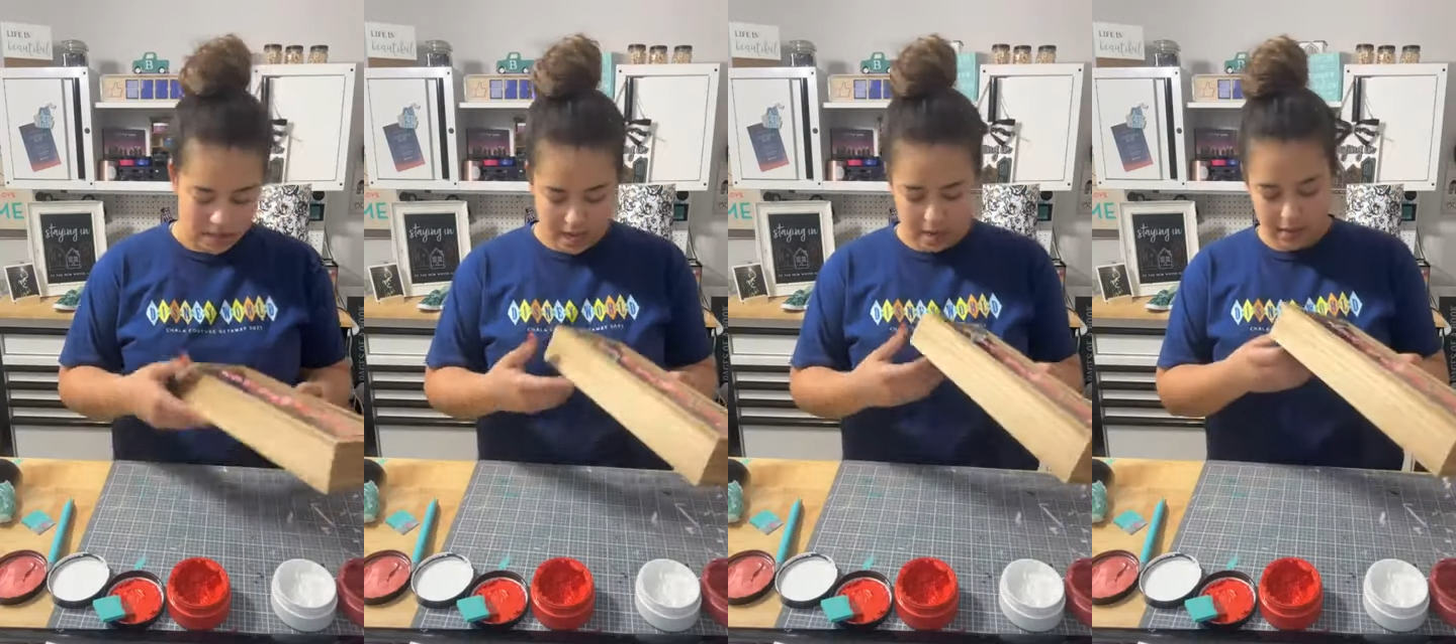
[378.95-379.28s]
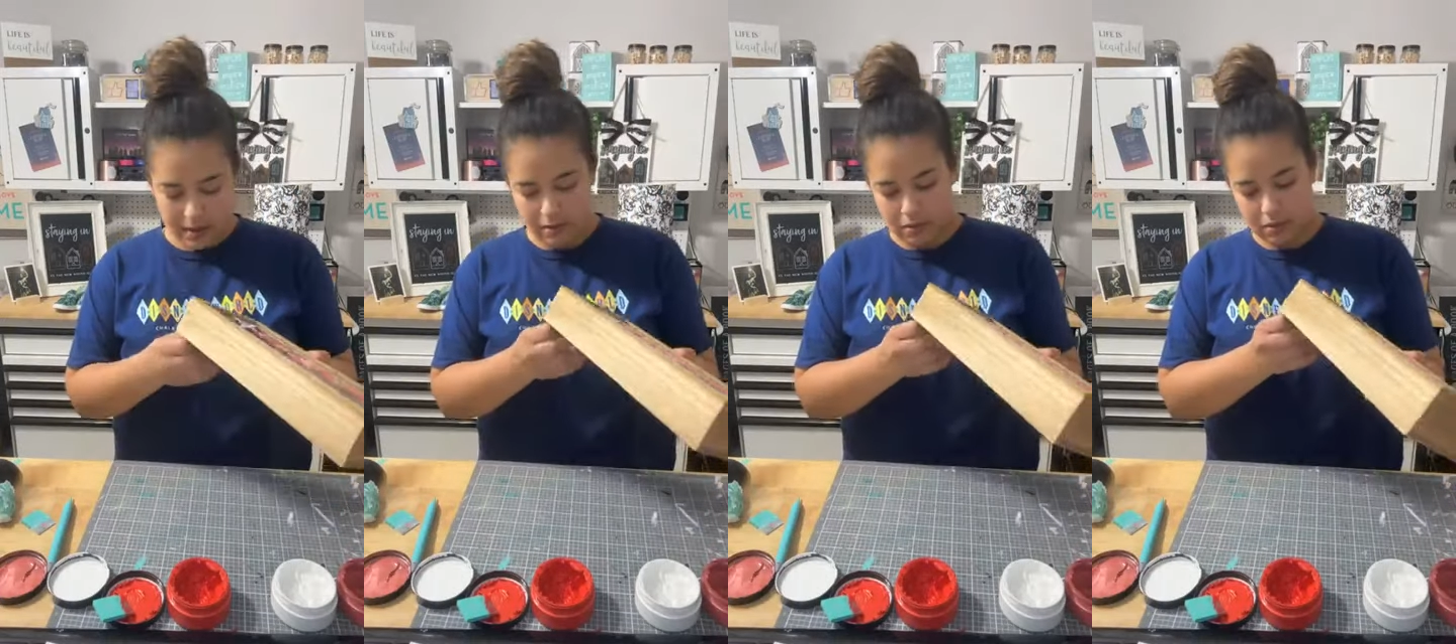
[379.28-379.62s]
How do
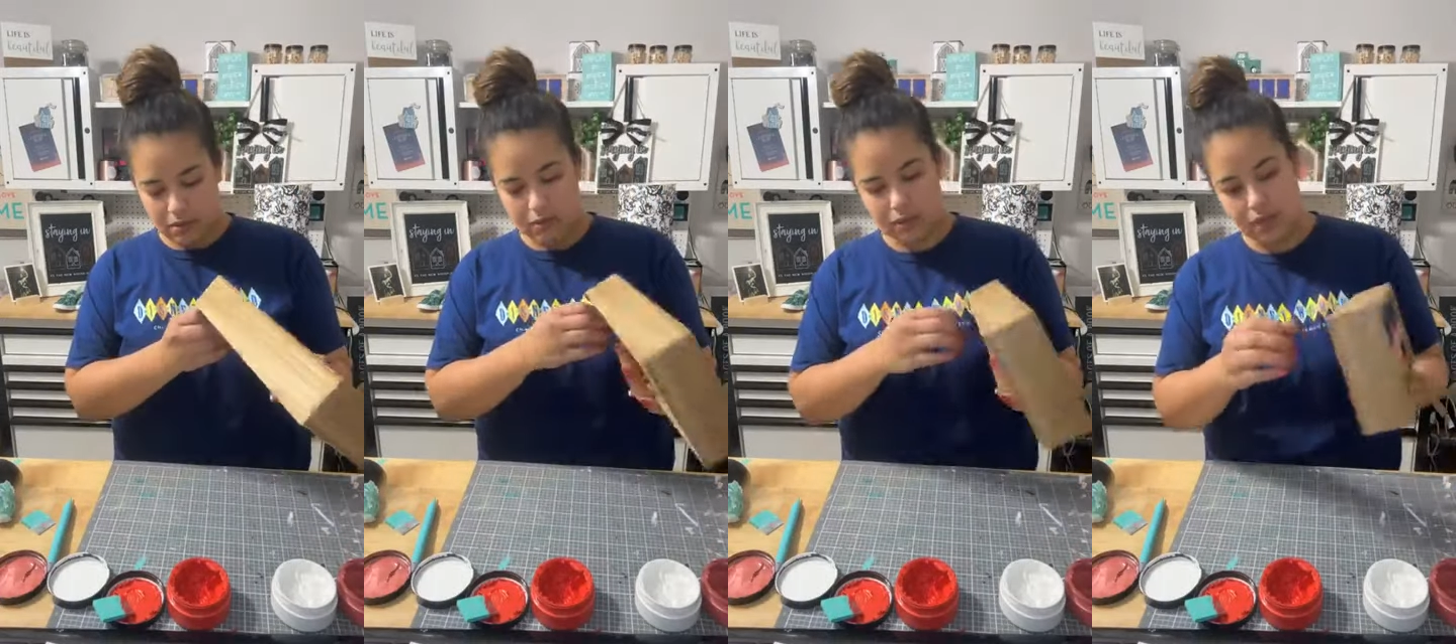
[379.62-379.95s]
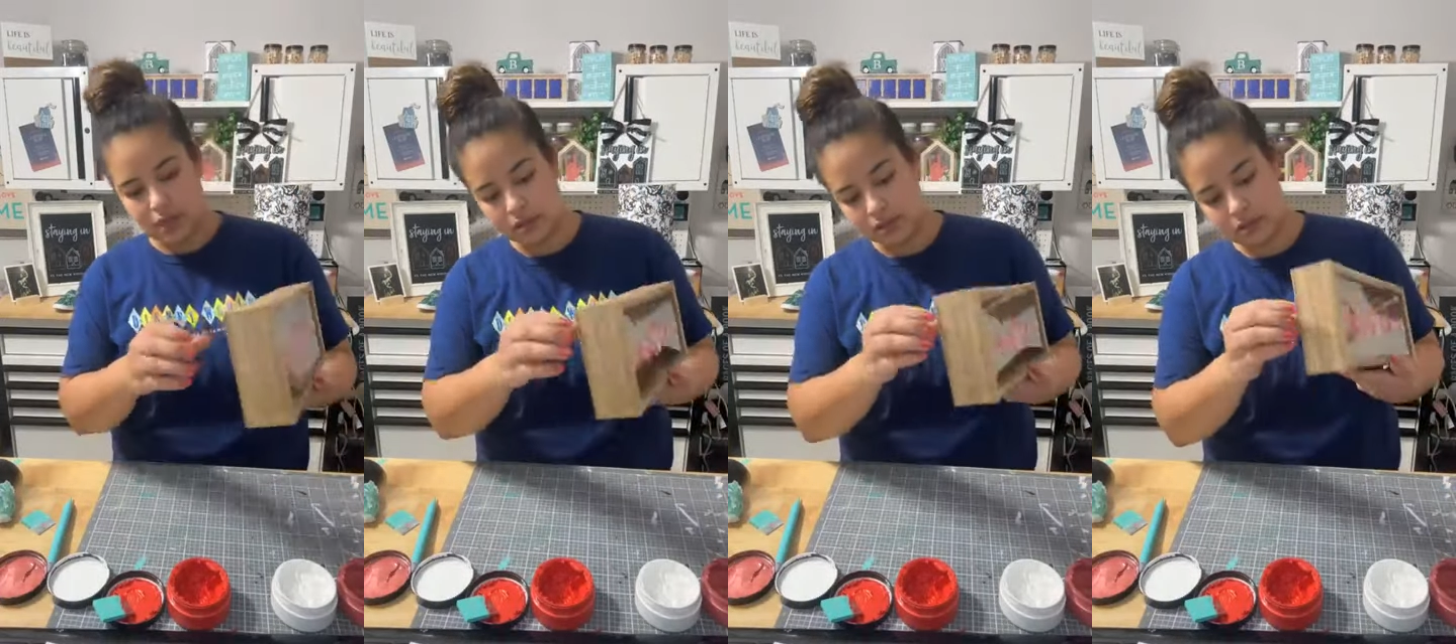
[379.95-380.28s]
I remove
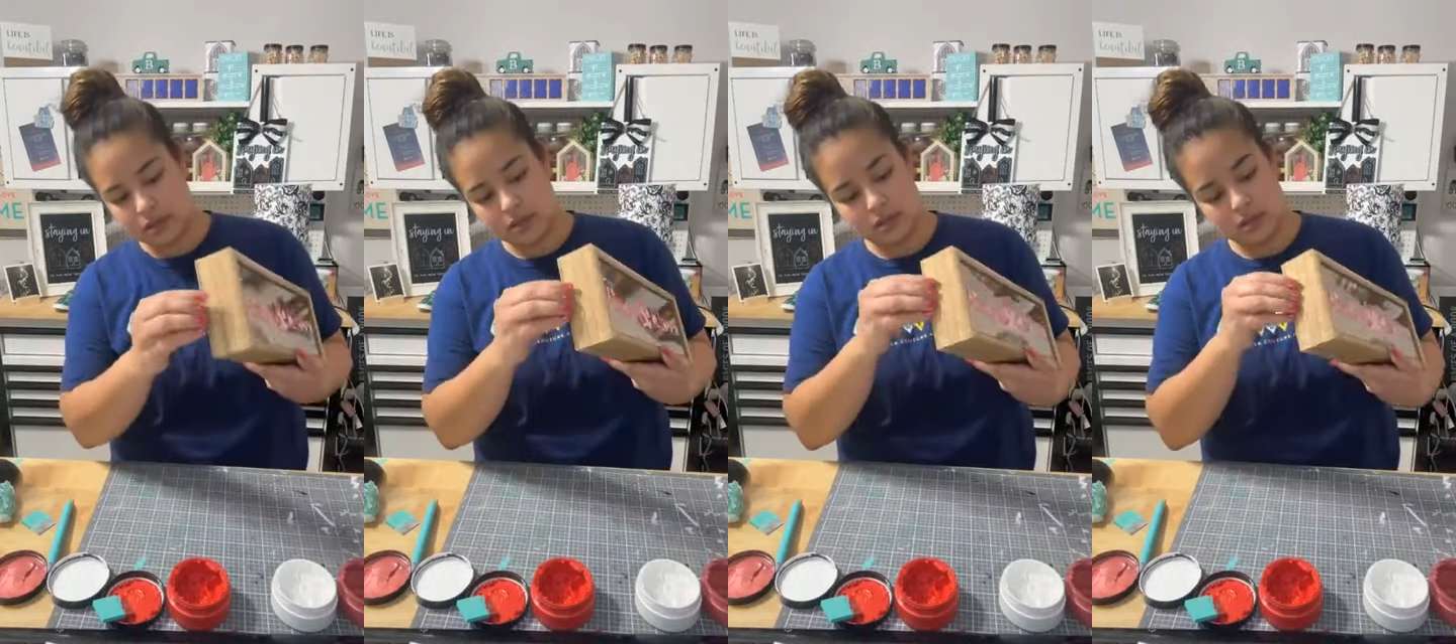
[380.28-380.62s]
this?